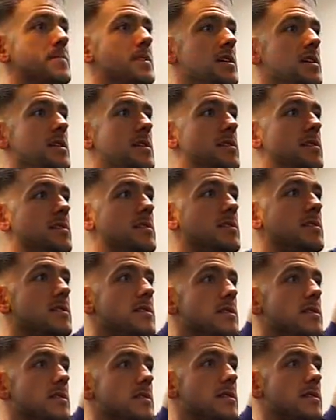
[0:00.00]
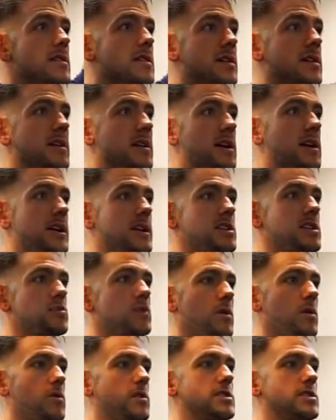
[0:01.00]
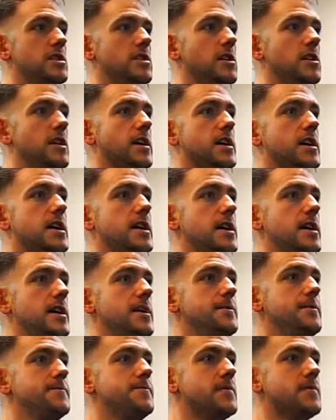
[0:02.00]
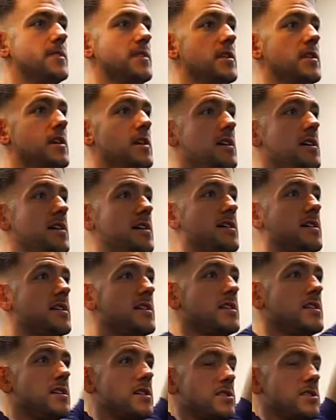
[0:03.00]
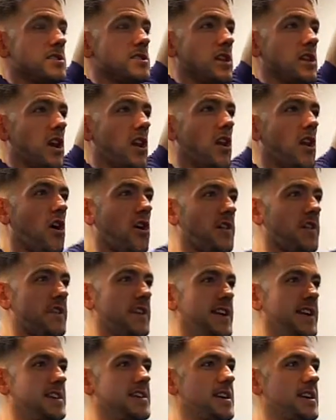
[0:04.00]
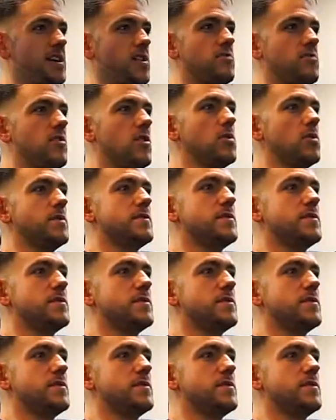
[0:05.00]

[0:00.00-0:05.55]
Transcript: press, mostly for the shoulders, but there's a lot of muscles involved in this movement. So we're going to go through it now.